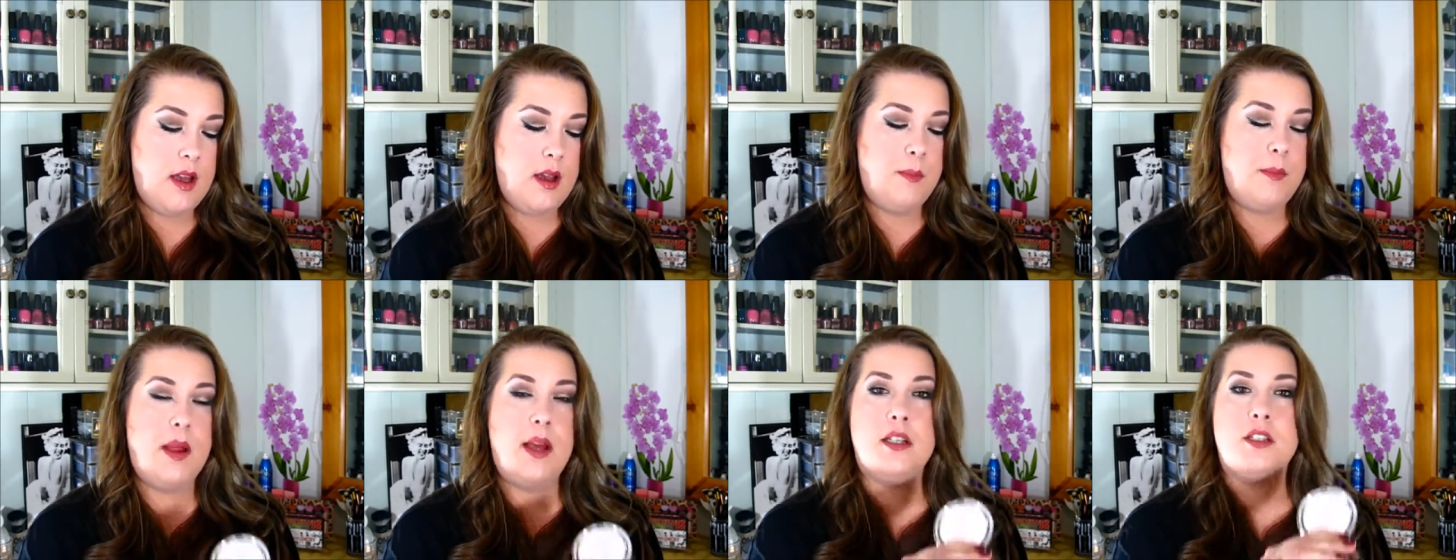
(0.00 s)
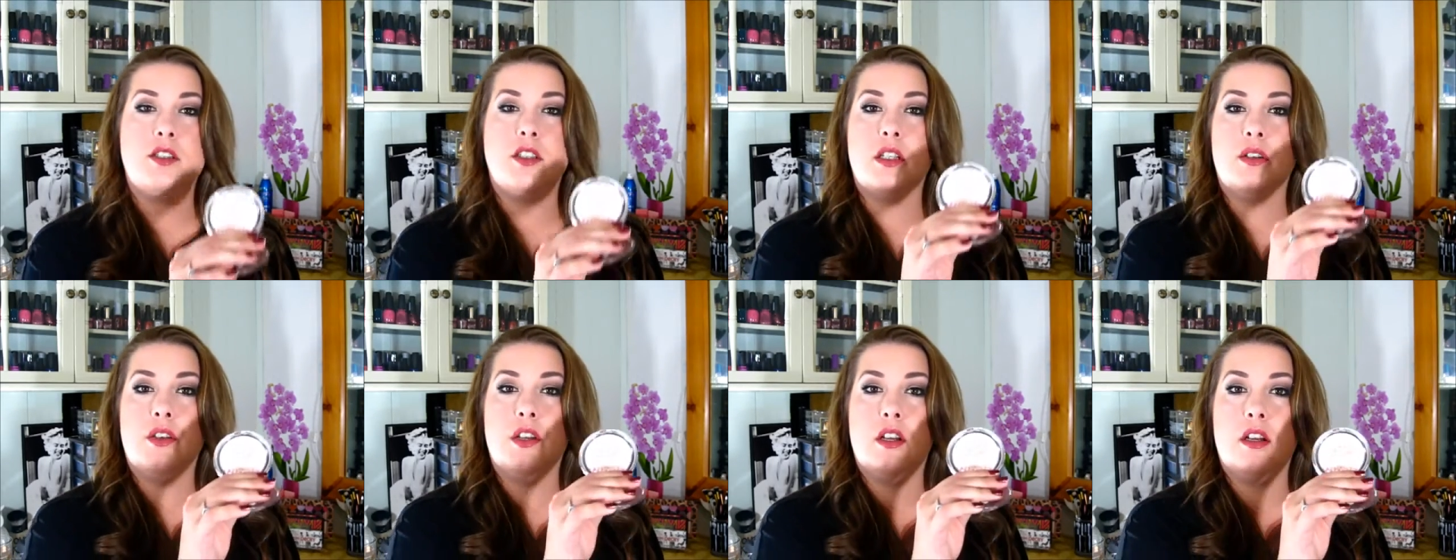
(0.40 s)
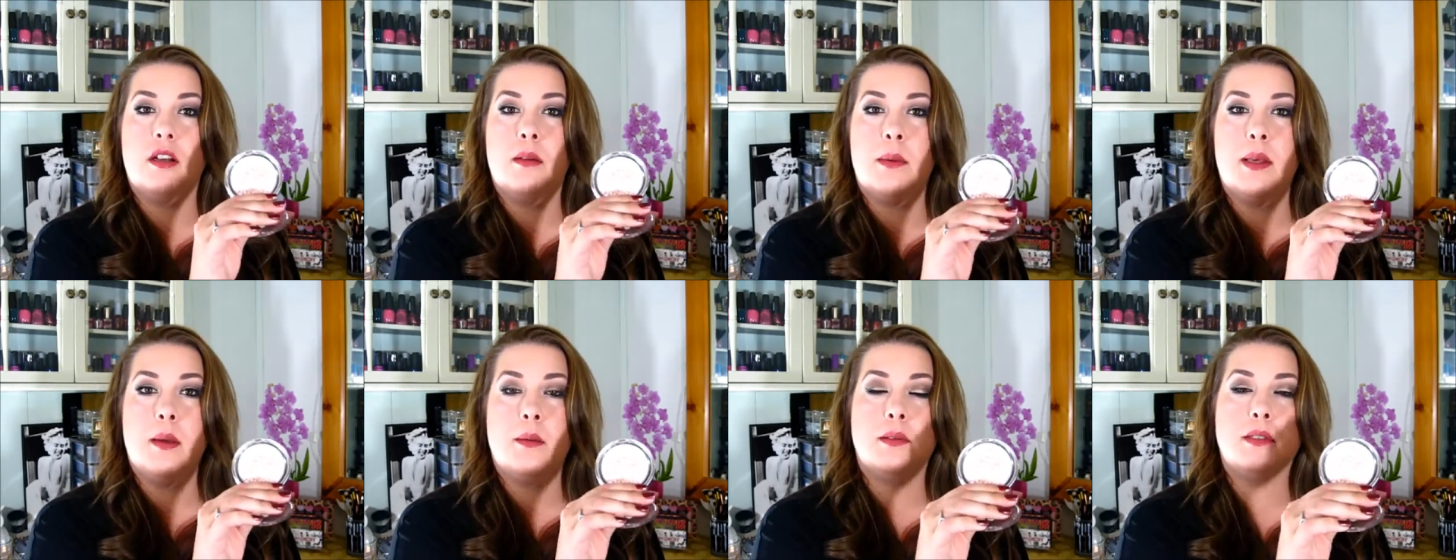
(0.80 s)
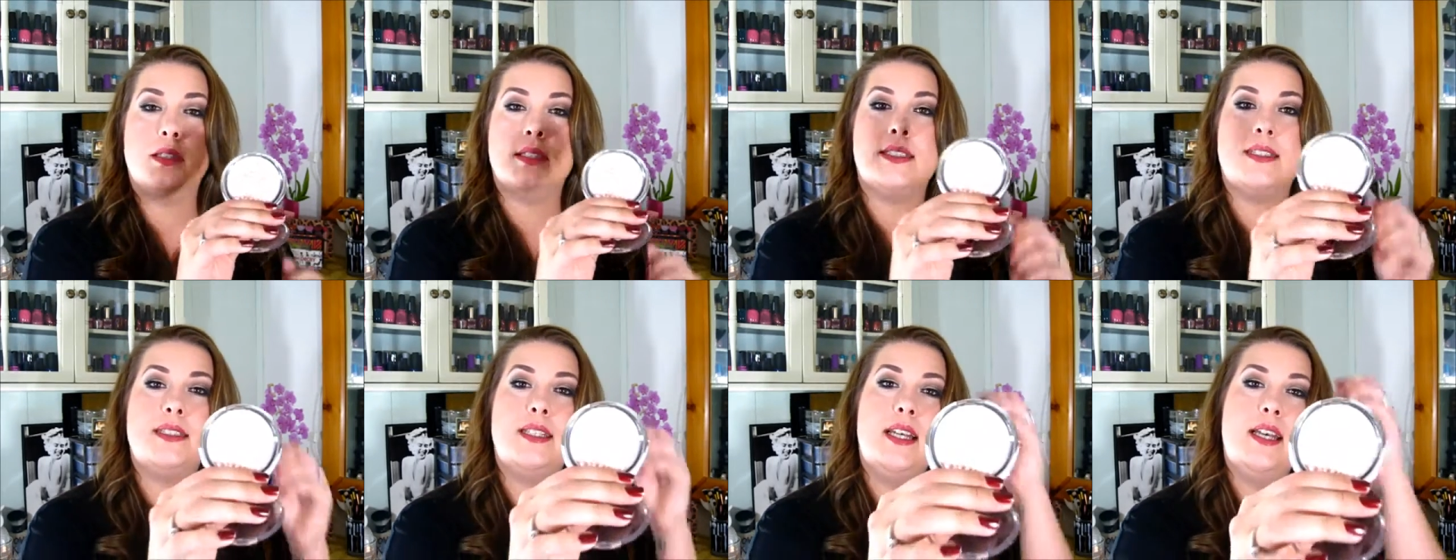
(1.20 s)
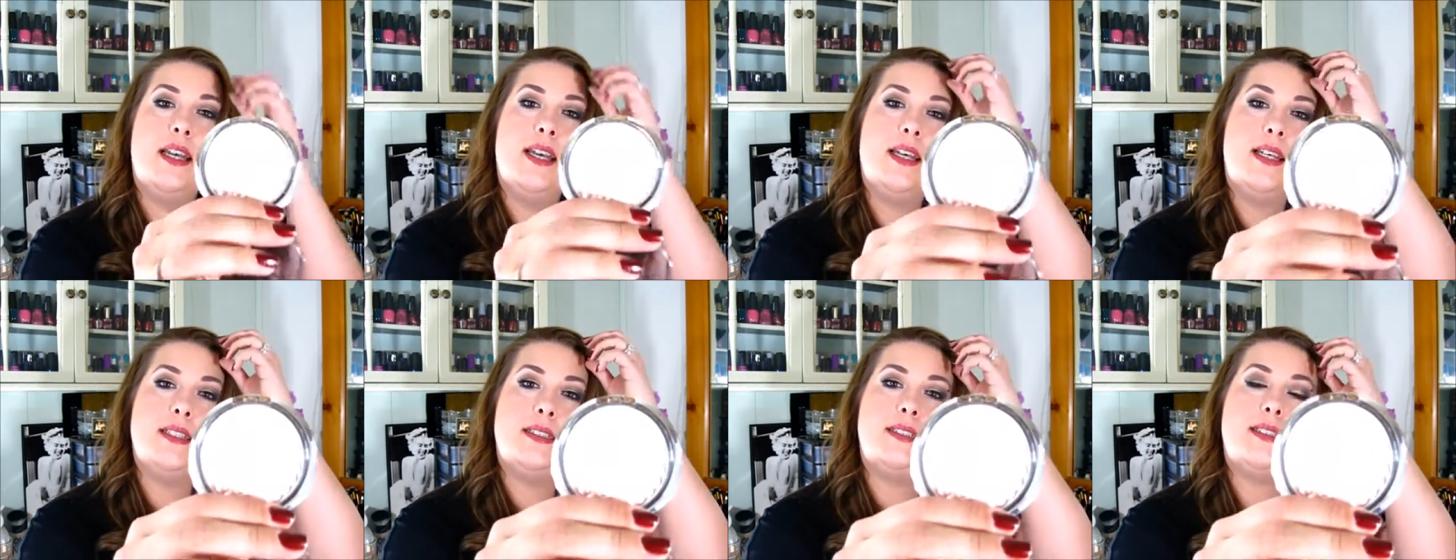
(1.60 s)
Not sure if you're going to be able to see
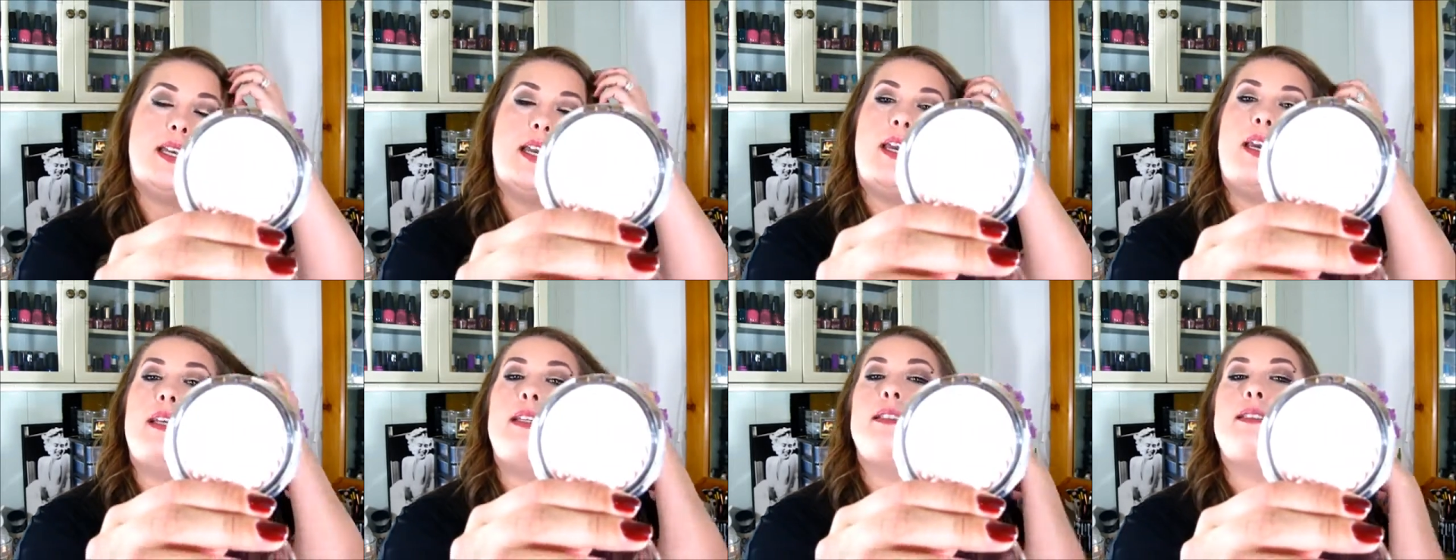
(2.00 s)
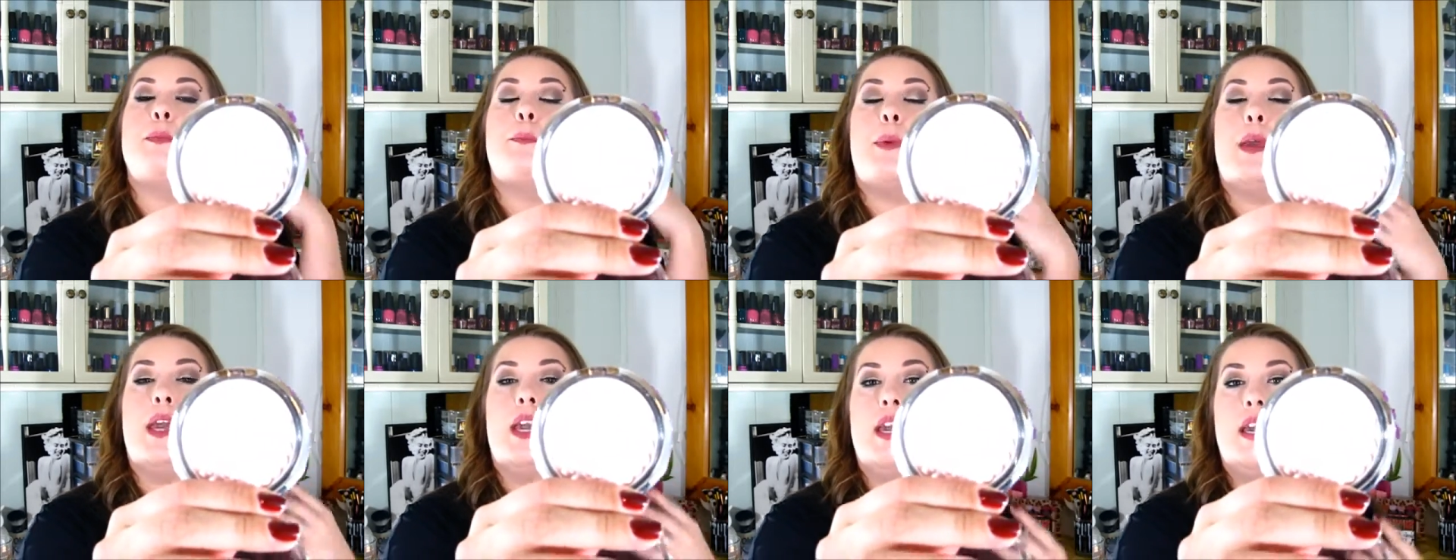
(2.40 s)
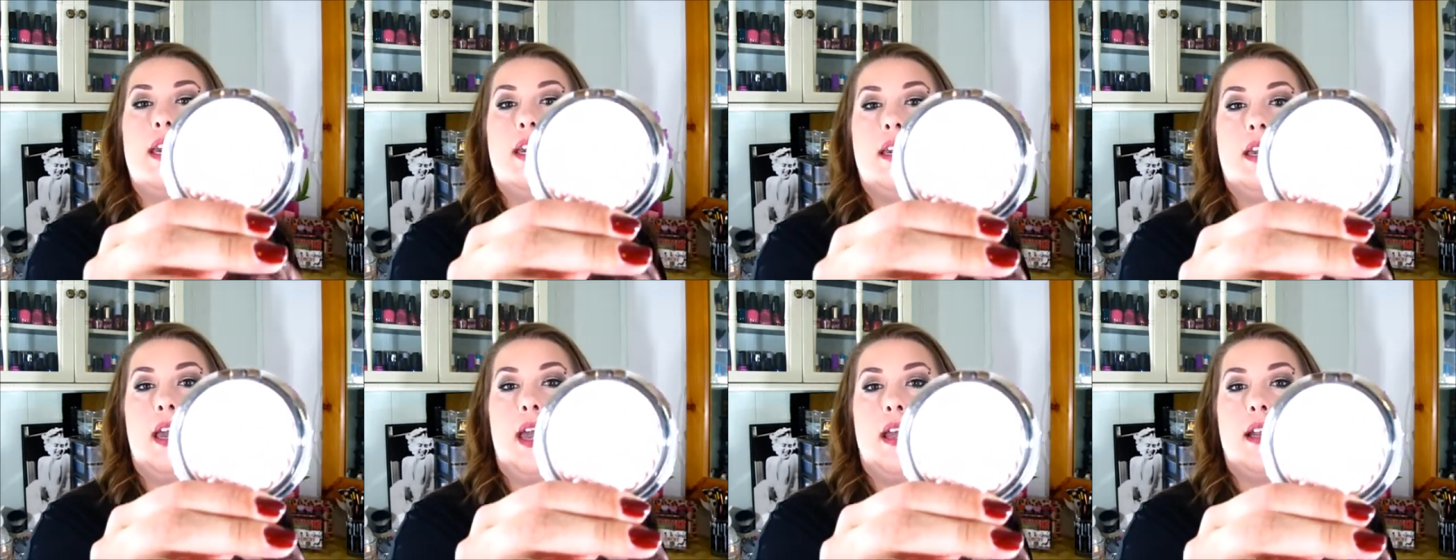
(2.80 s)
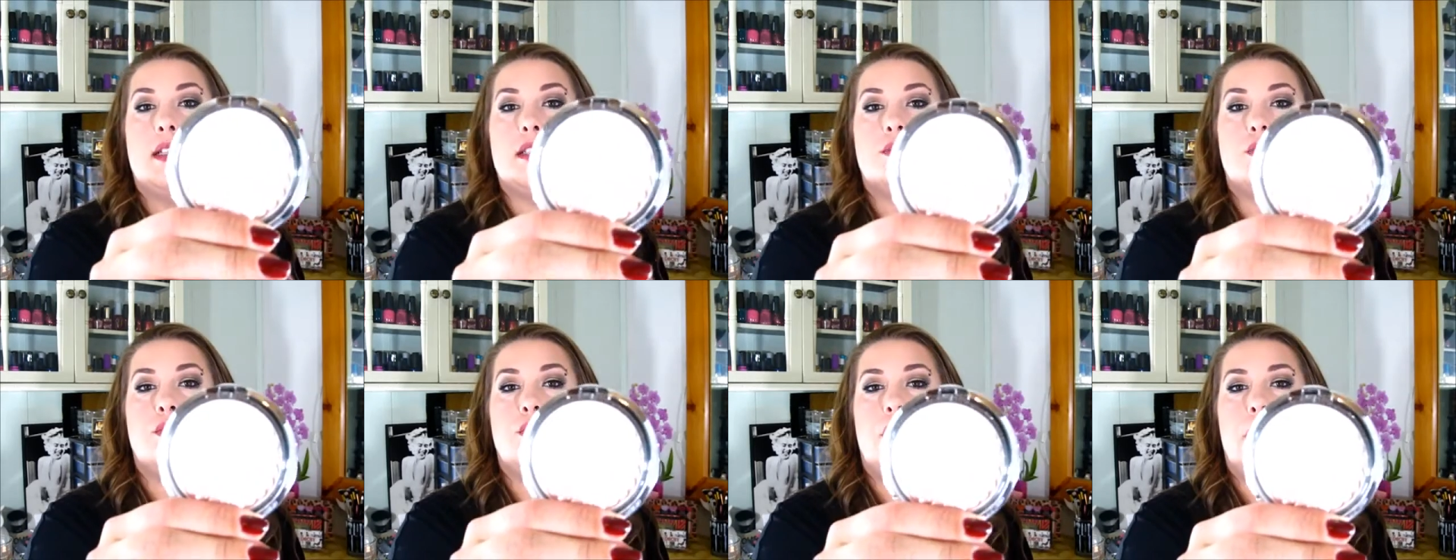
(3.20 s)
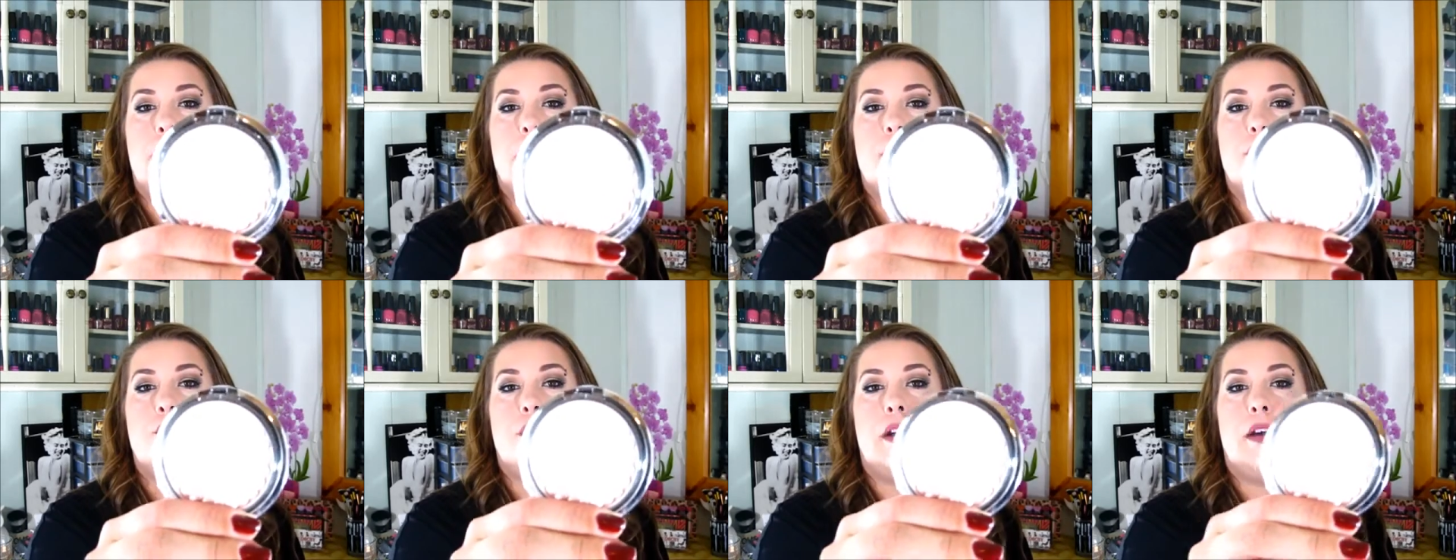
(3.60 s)
it. It is pink and it's
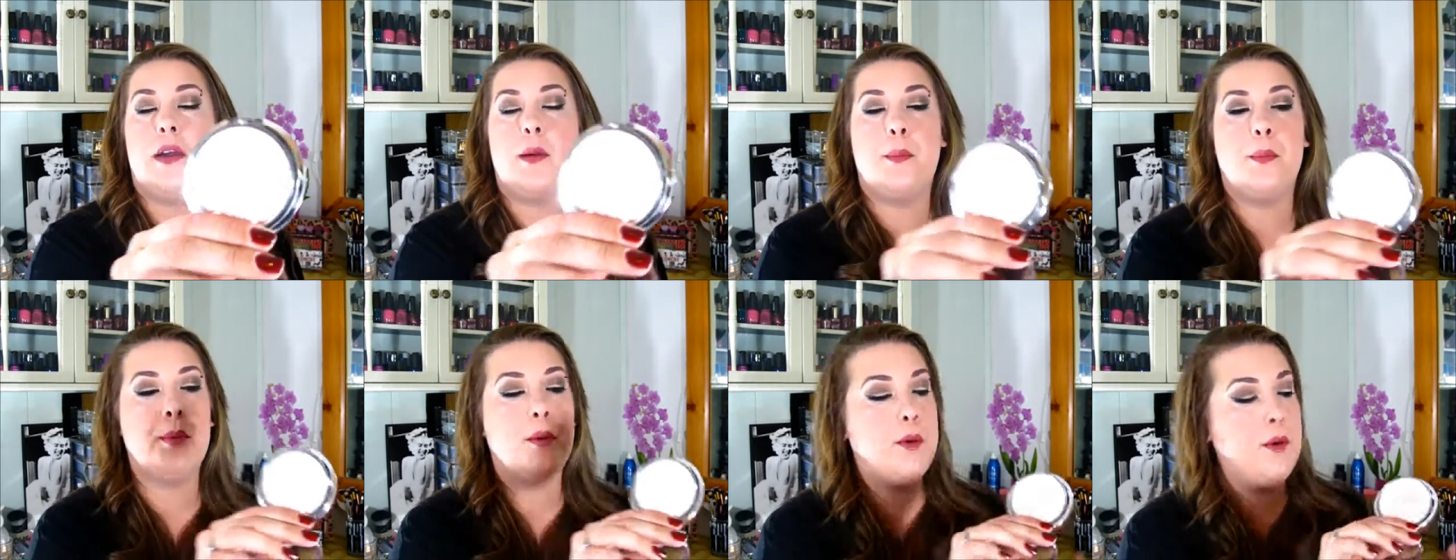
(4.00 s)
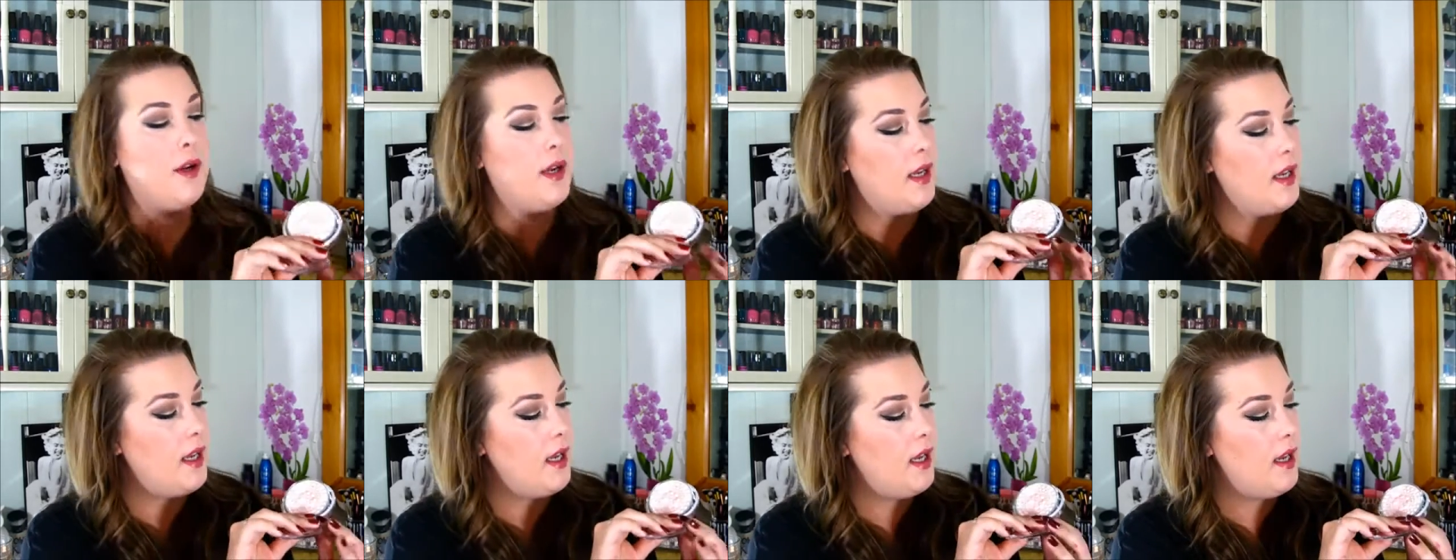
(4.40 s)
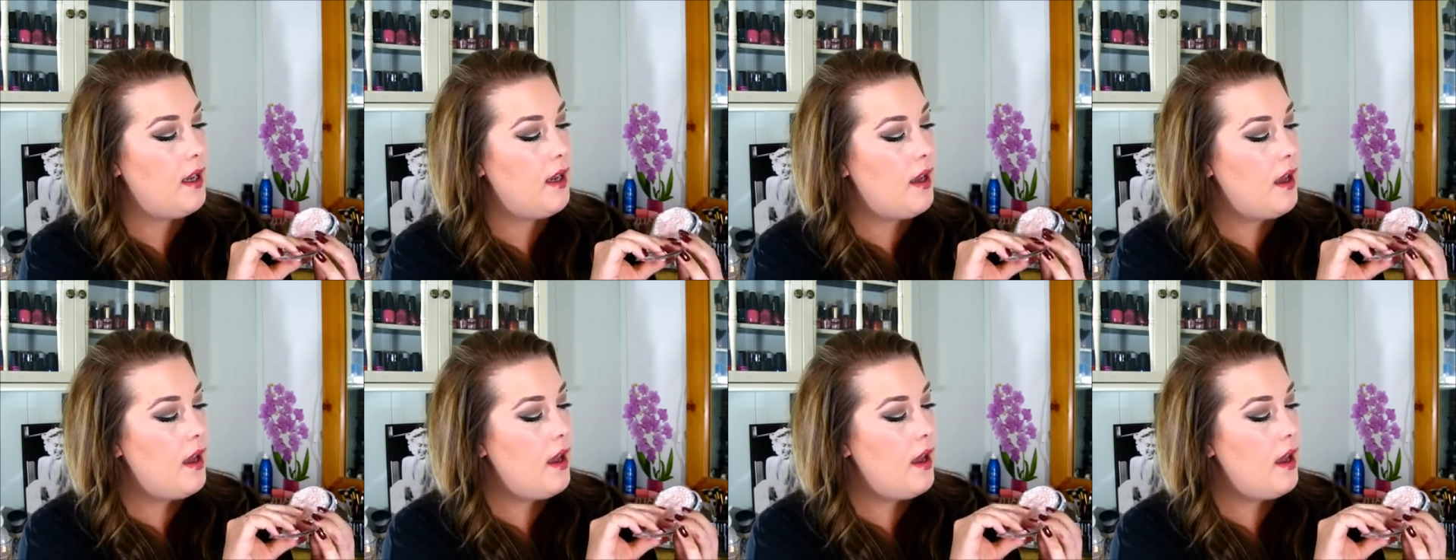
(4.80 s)
very, very pretty.